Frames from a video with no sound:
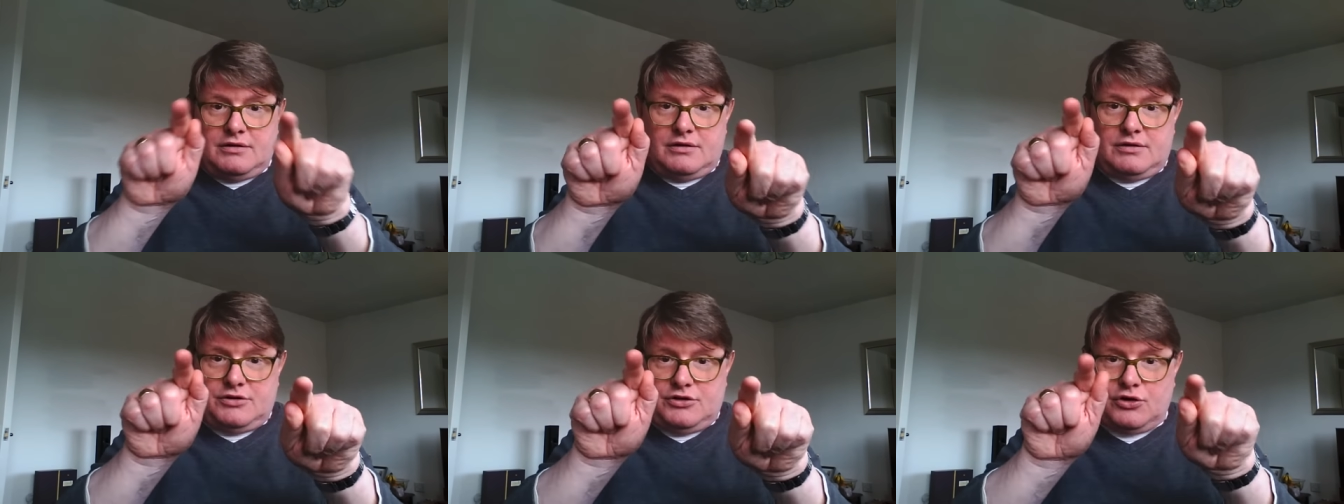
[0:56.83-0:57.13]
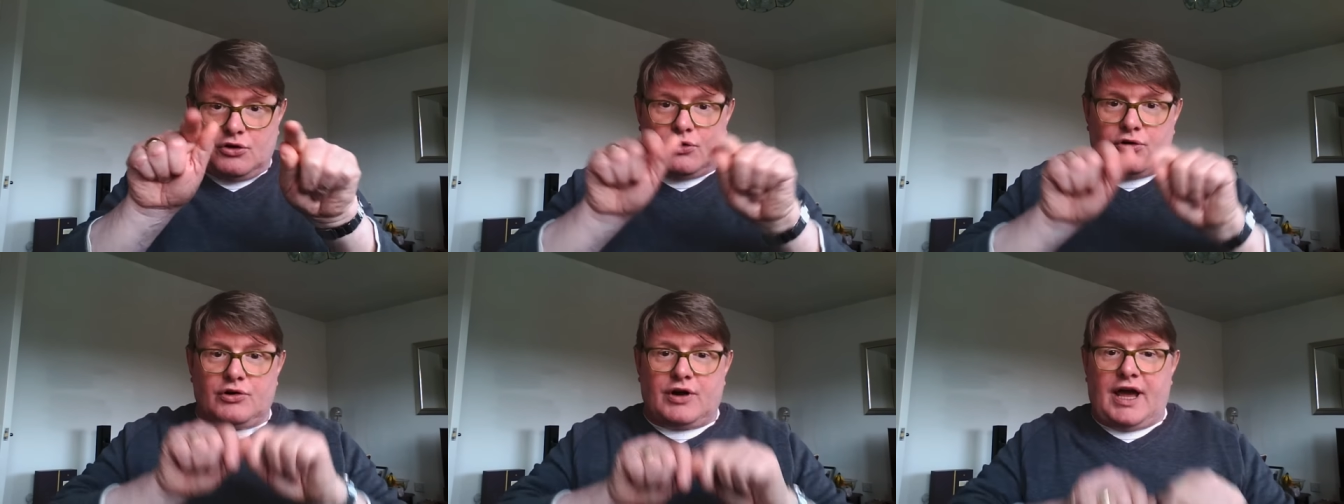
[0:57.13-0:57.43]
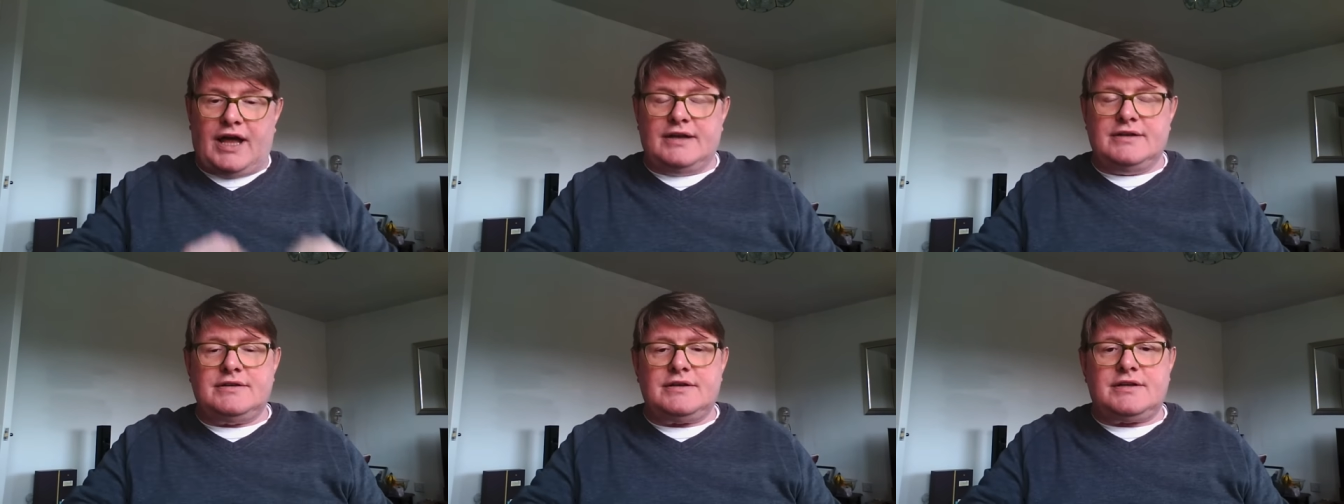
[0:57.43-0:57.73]
your
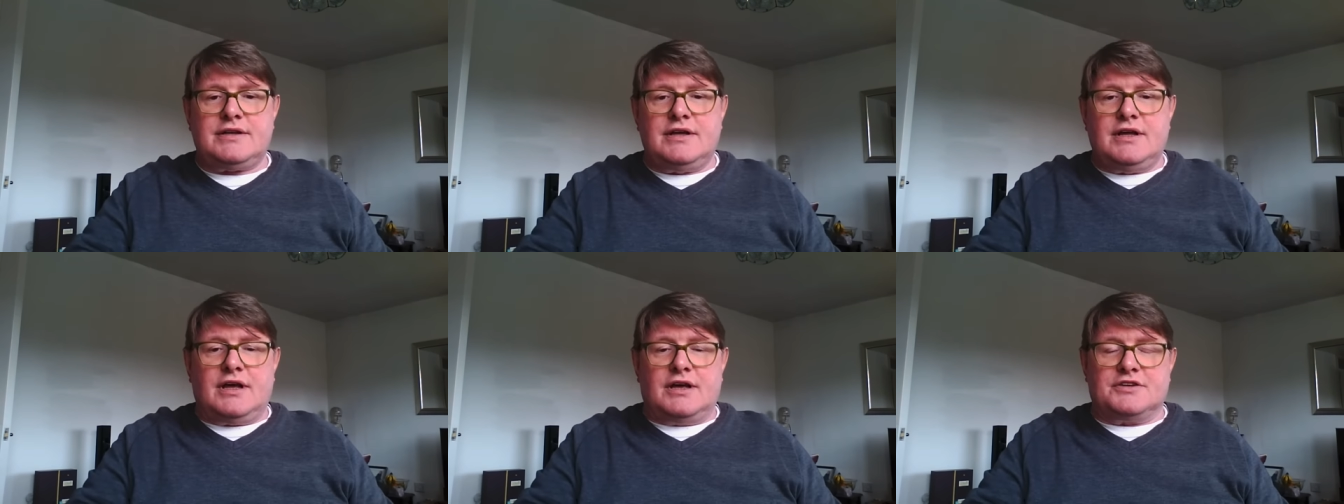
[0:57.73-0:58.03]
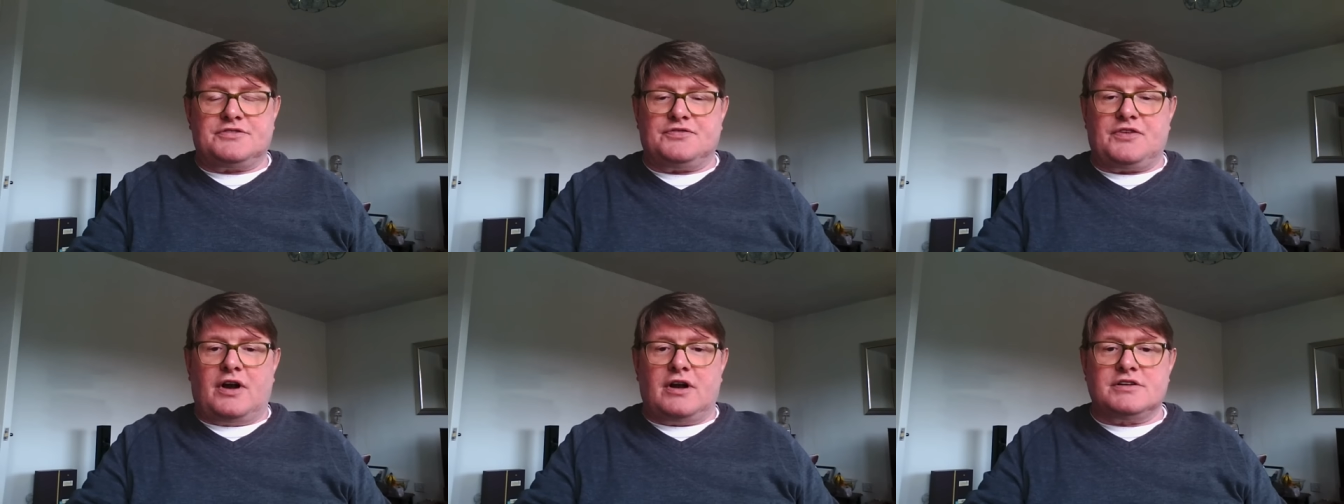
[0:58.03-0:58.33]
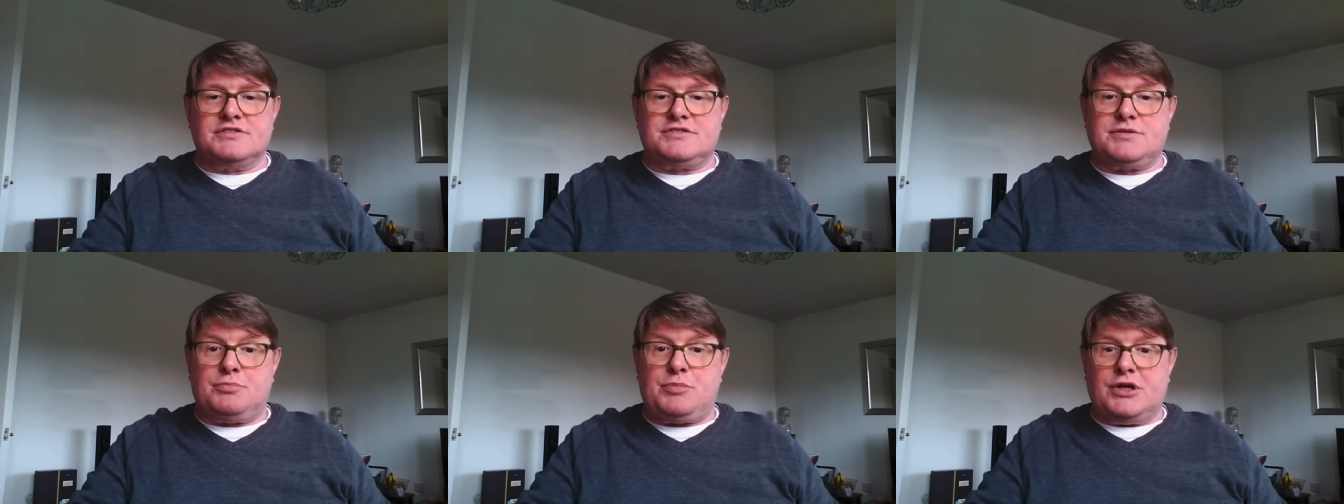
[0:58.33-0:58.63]
end as far
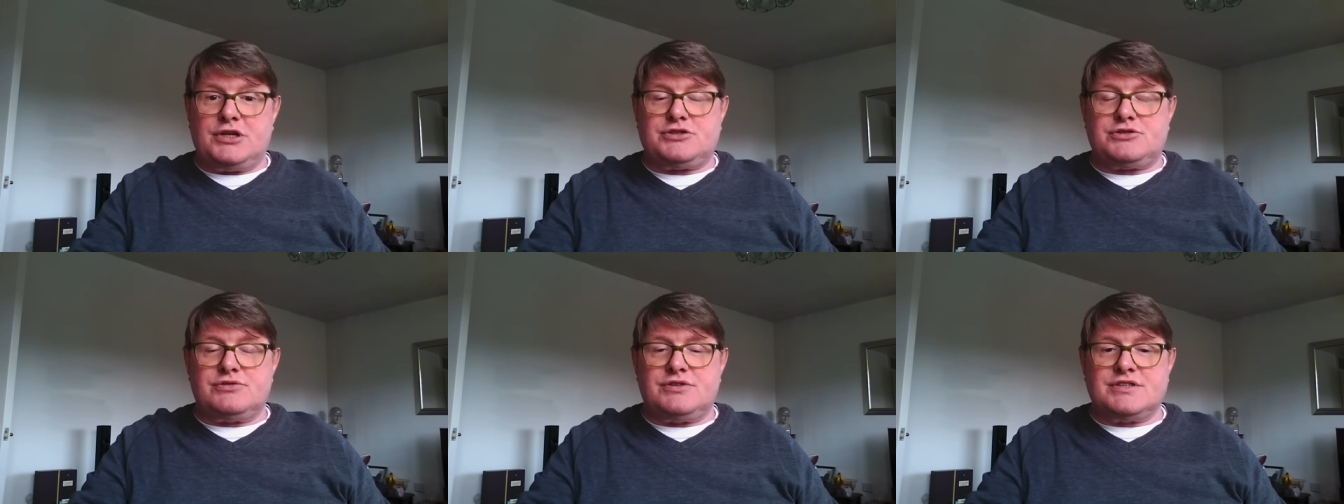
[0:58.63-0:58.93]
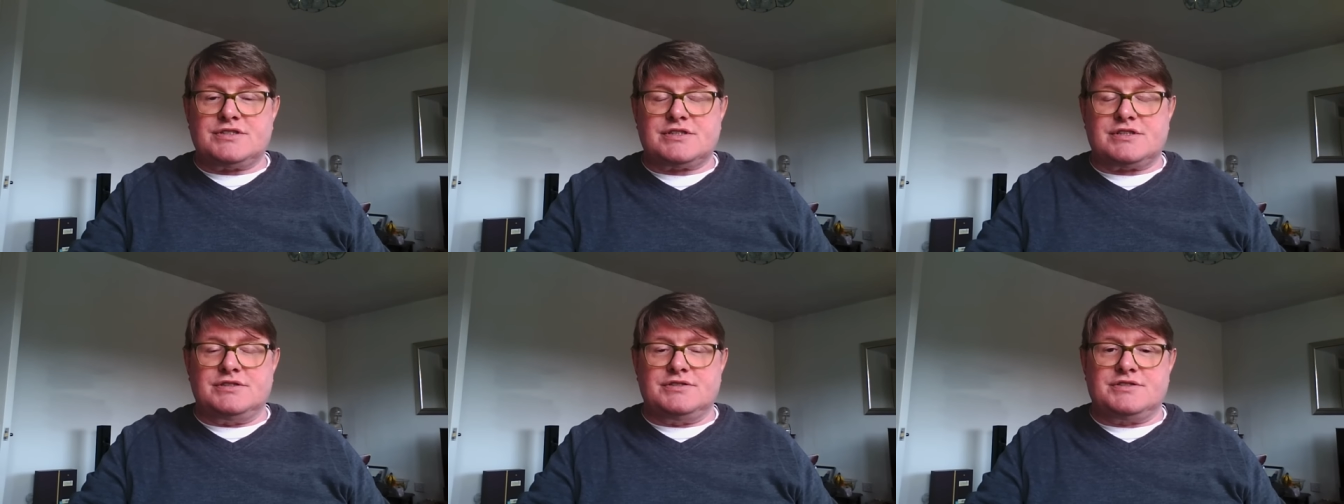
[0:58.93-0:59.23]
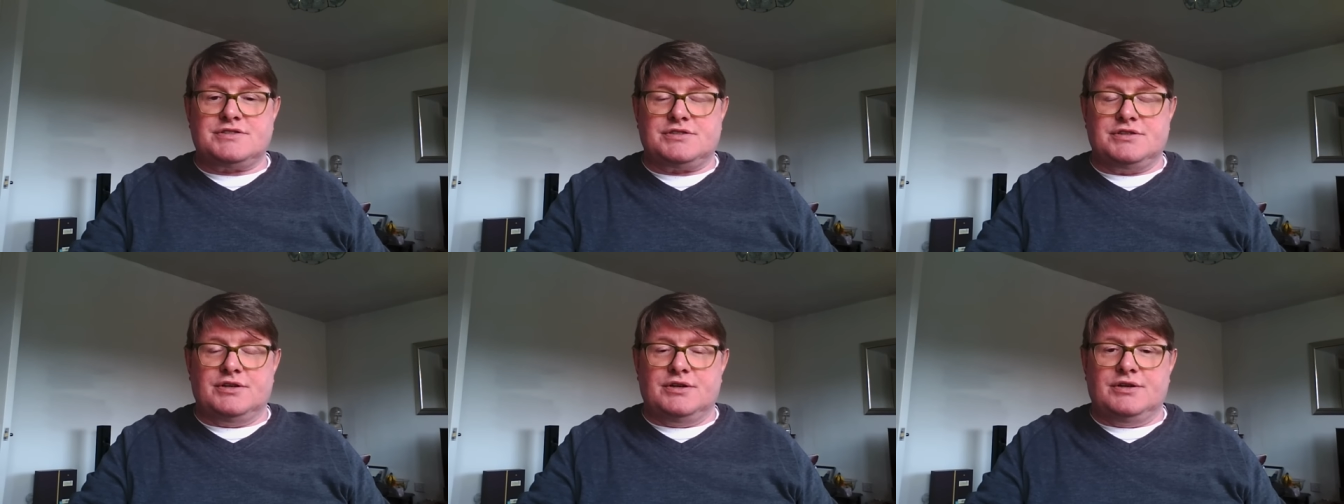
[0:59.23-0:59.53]
as the picture is
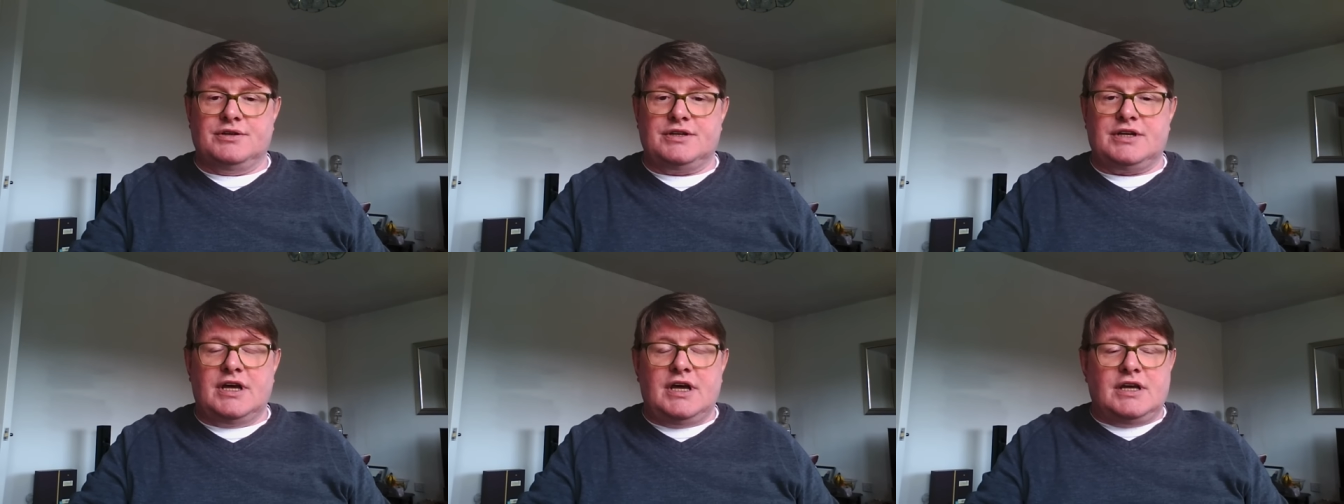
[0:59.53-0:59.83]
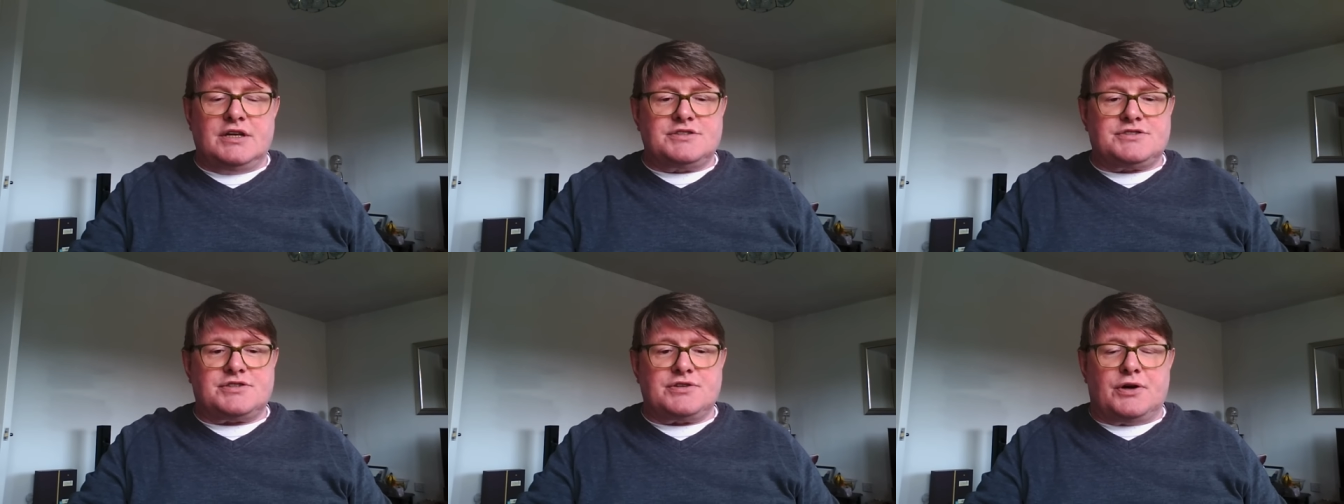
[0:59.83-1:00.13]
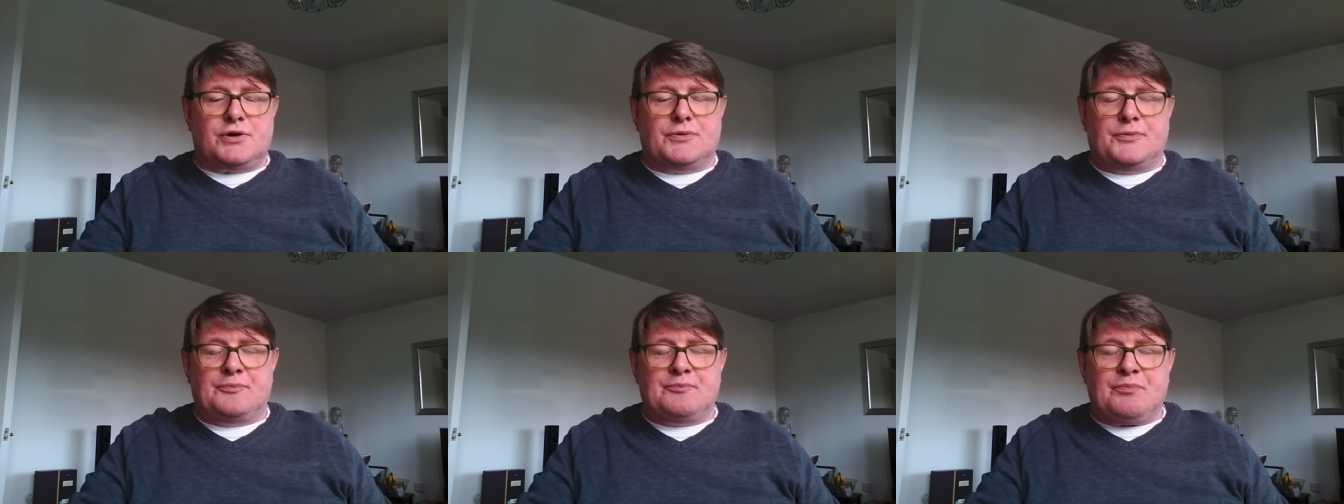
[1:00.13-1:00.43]
concerned.
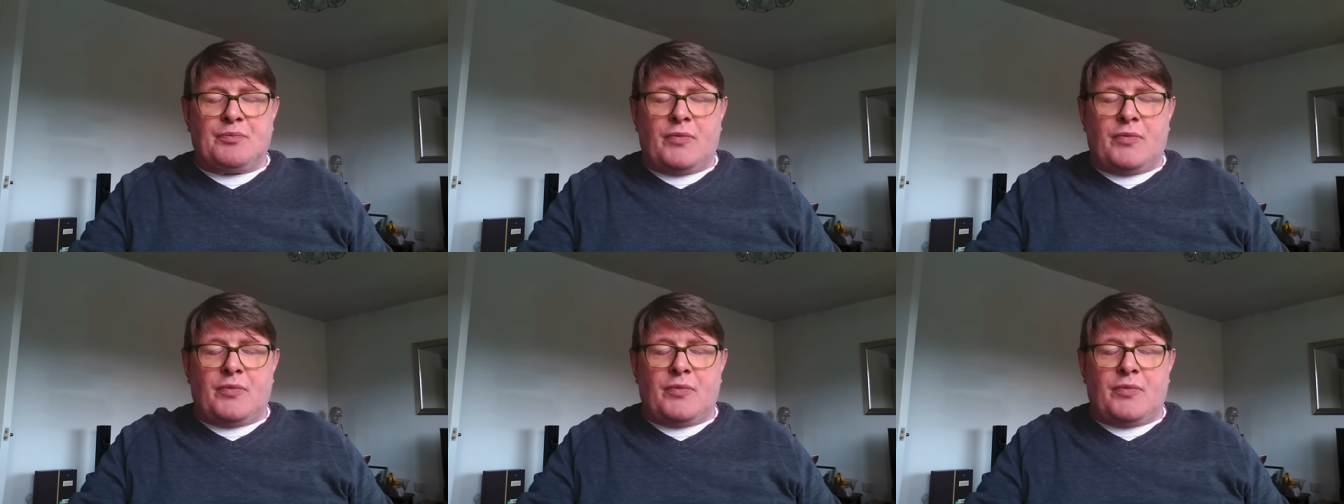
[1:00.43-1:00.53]
So